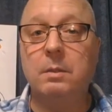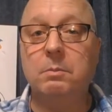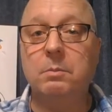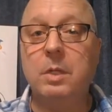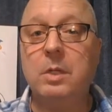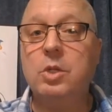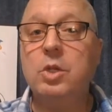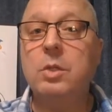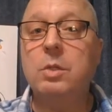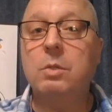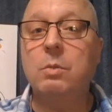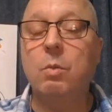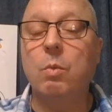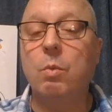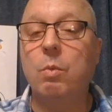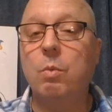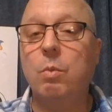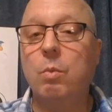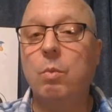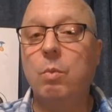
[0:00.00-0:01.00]
and just
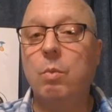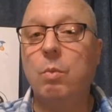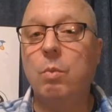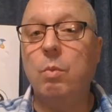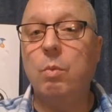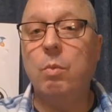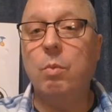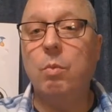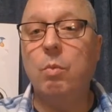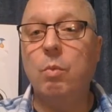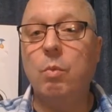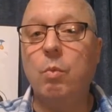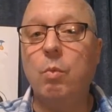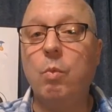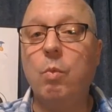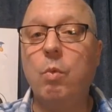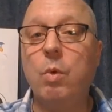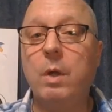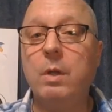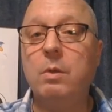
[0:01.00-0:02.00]

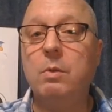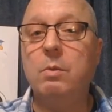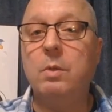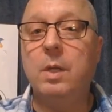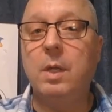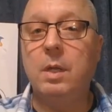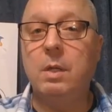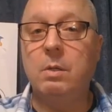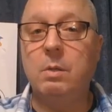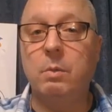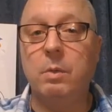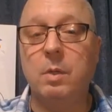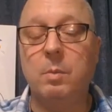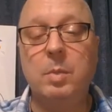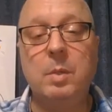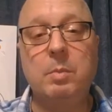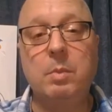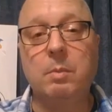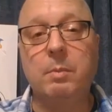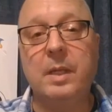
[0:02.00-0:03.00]
what you can do with it.
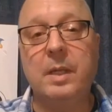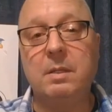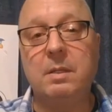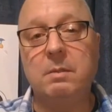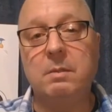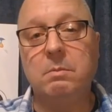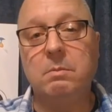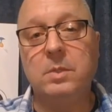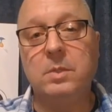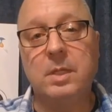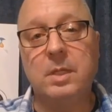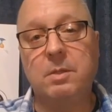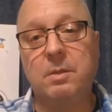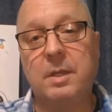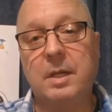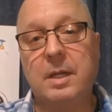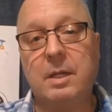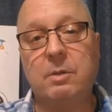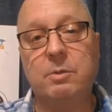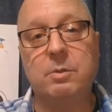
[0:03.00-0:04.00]
People are making tens of
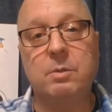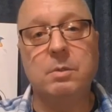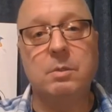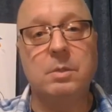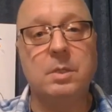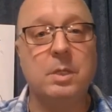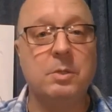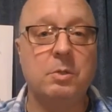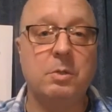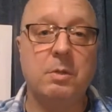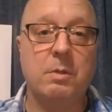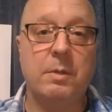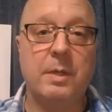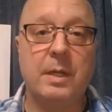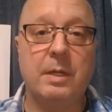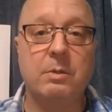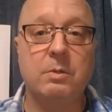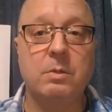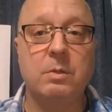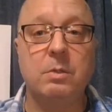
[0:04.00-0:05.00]
thousands, hundreds of
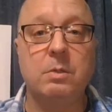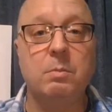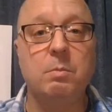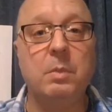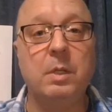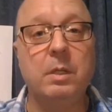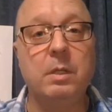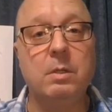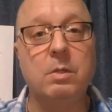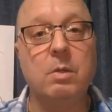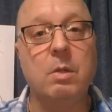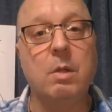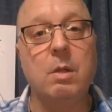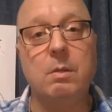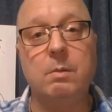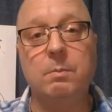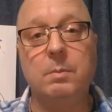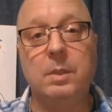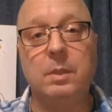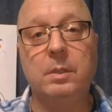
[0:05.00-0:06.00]
thousands,
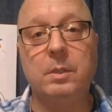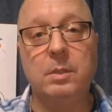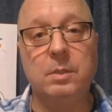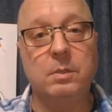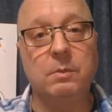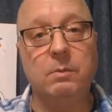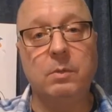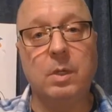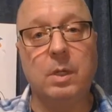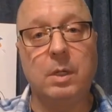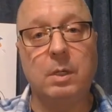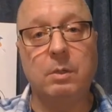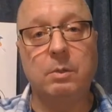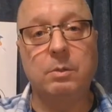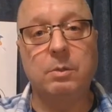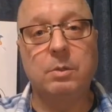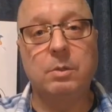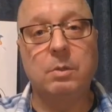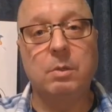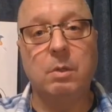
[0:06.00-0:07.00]
millions of
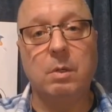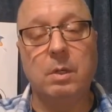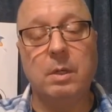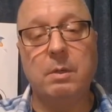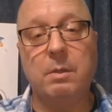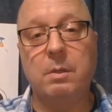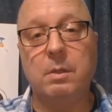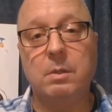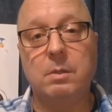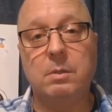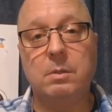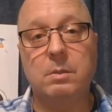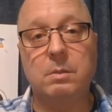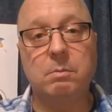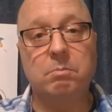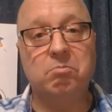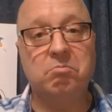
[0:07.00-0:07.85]
dollars on this